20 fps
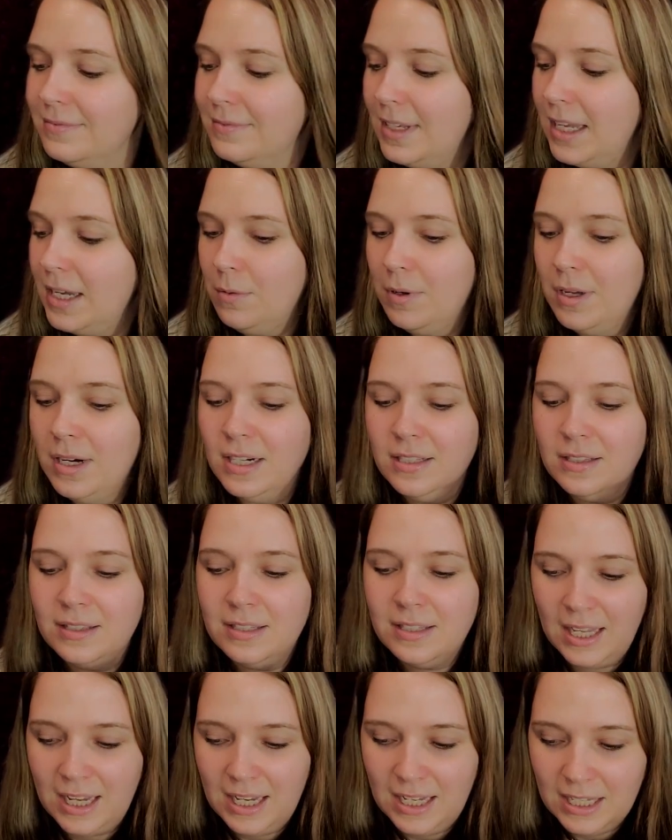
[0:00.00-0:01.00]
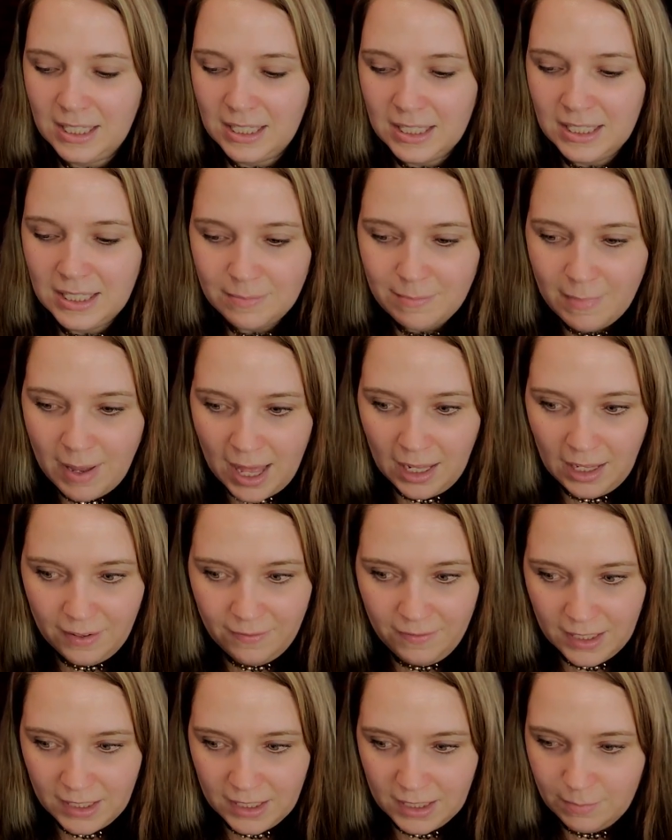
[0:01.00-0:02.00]
I want to, like, smell
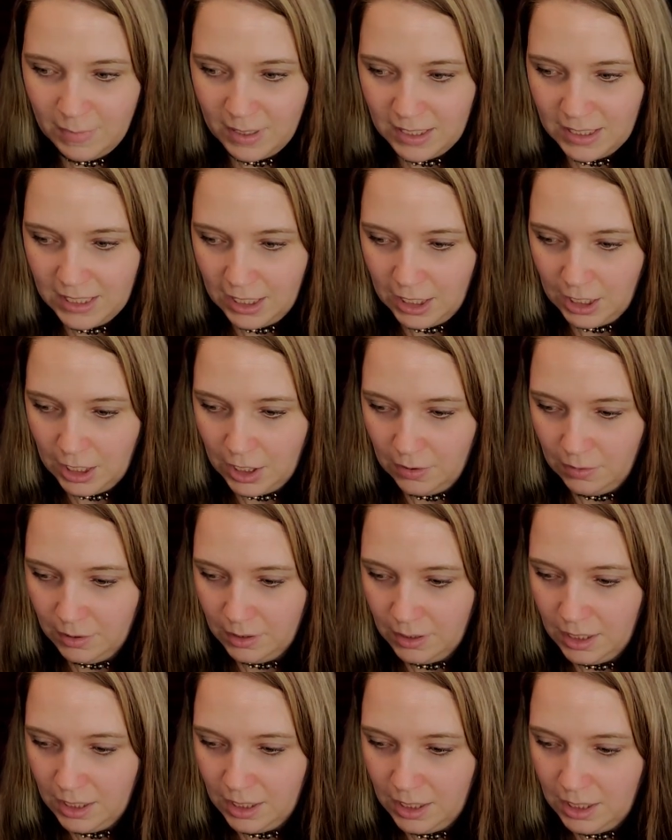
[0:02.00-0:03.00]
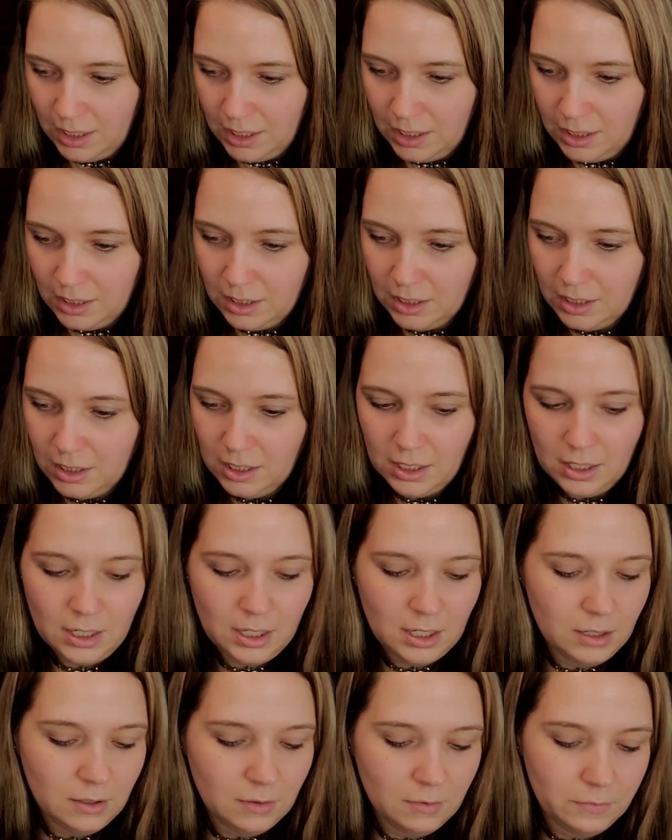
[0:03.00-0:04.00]
if it smells like coconut, you
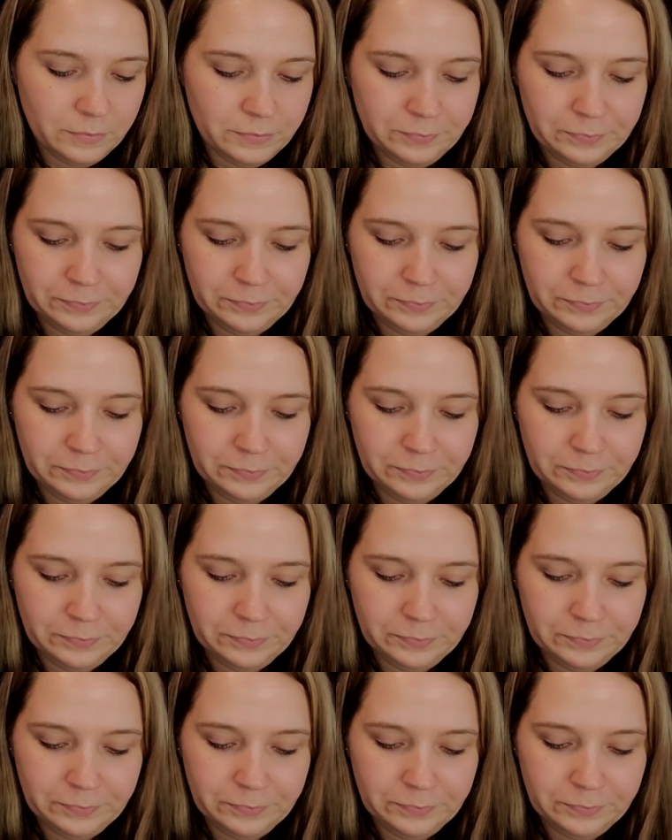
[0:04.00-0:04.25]
know?